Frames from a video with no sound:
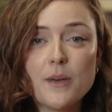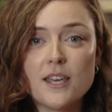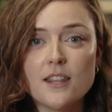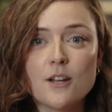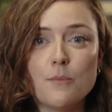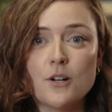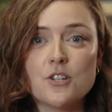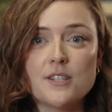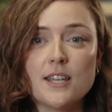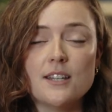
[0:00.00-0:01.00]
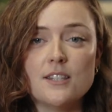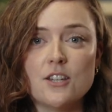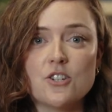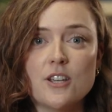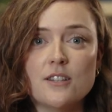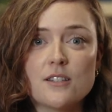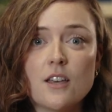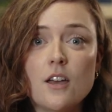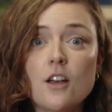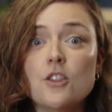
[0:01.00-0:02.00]
making their purchasing decisions,
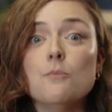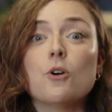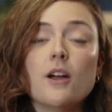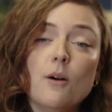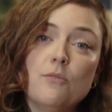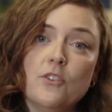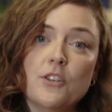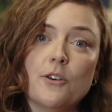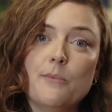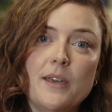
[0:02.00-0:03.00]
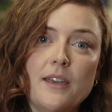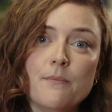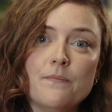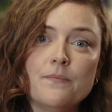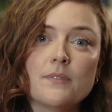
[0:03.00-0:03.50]
the more helpful you'll be.